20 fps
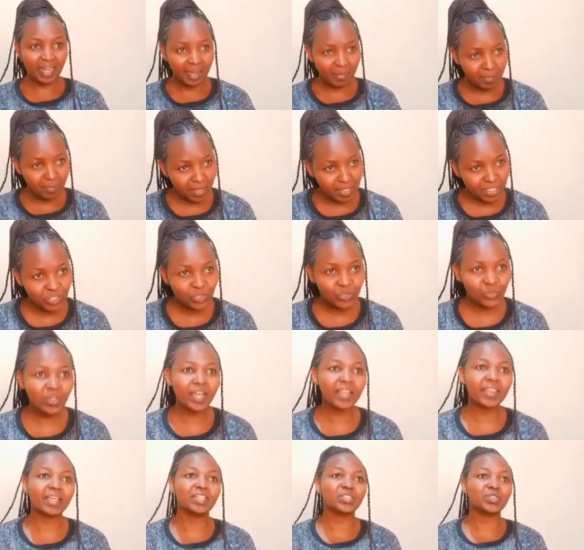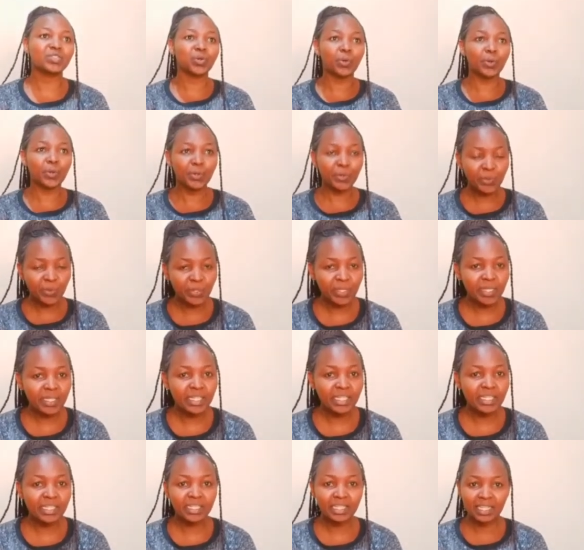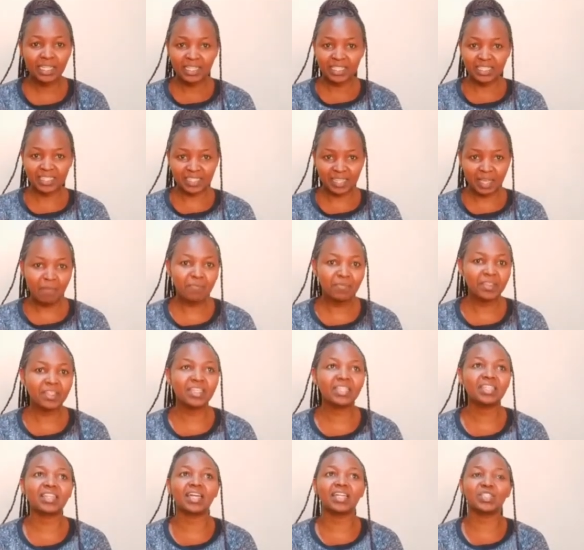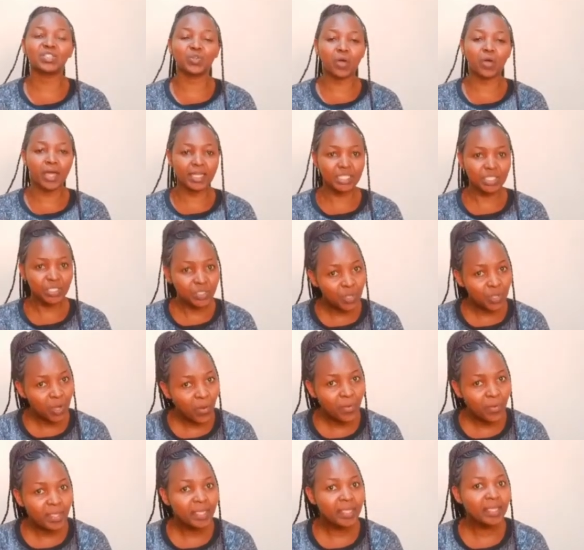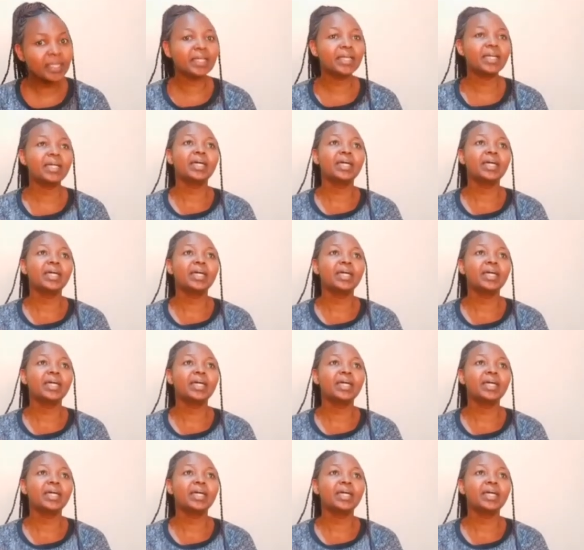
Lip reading: Make sure that you're doing something that you're enjoying.